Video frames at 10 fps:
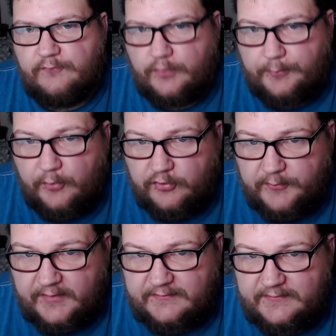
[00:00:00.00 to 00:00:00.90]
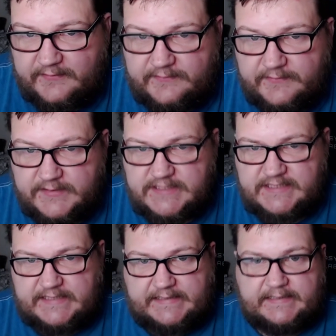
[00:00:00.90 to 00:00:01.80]
for the Pokemon
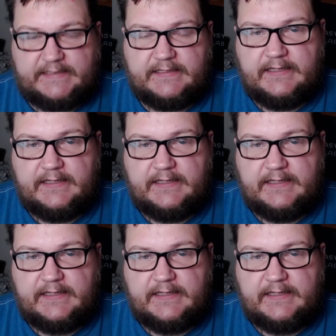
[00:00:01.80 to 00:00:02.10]
TCG.